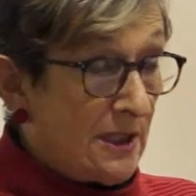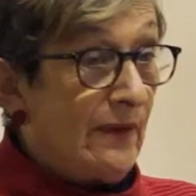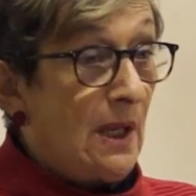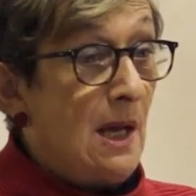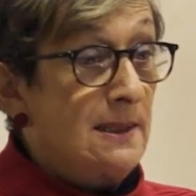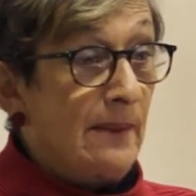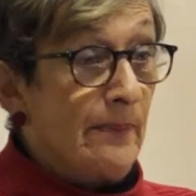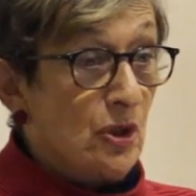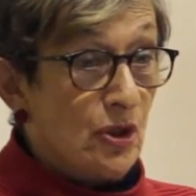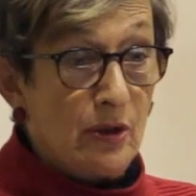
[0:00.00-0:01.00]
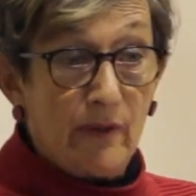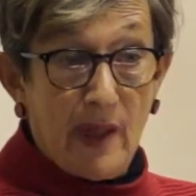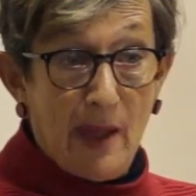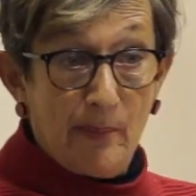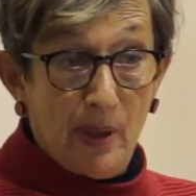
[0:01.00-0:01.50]
civilising mission
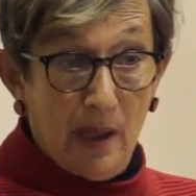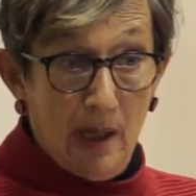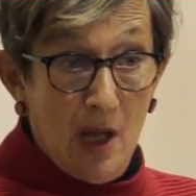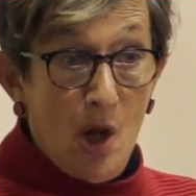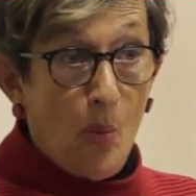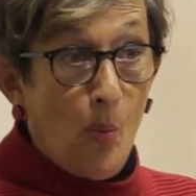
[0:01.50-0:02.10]
of the empire.